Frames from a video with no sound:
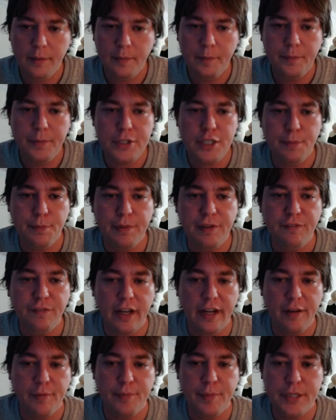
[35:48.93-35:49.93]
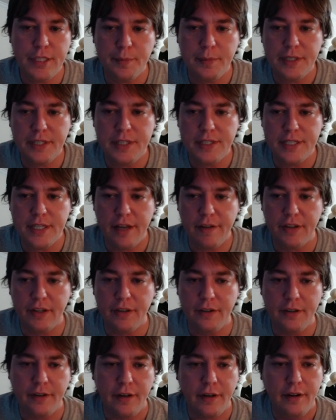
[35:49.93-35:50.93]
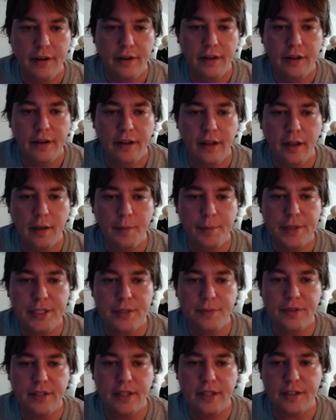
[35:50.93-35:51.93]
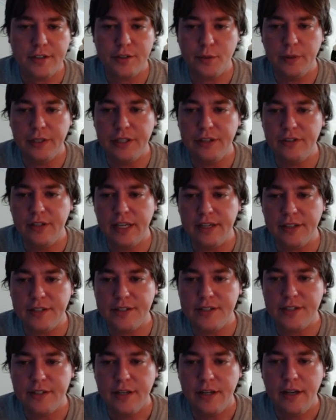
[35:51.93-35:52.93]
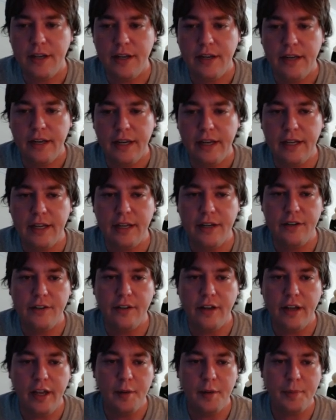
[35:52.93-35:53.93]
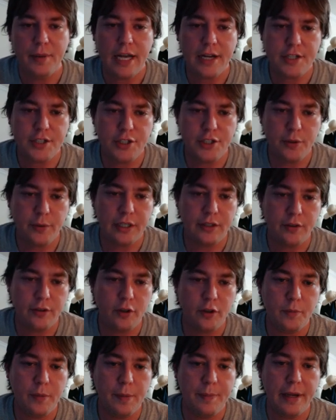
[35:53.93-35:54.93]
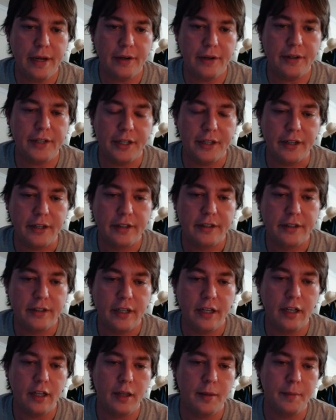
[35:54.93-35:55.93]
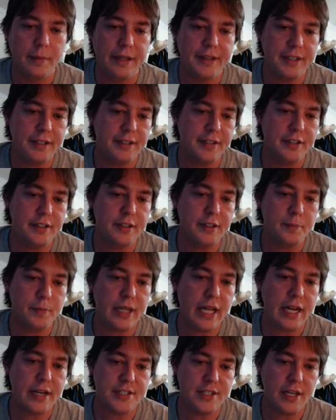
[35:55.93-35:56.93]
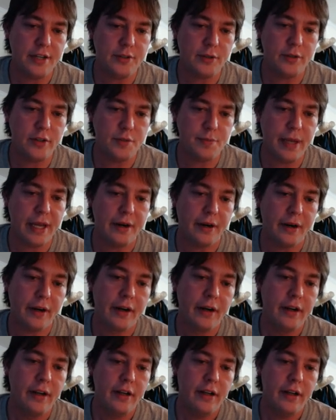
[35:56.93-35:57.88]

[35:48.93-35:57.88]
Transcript: Bishop b5, bishop d7, bishop takes, queen takes, and black's showing a little bit better here. I think black's center is better.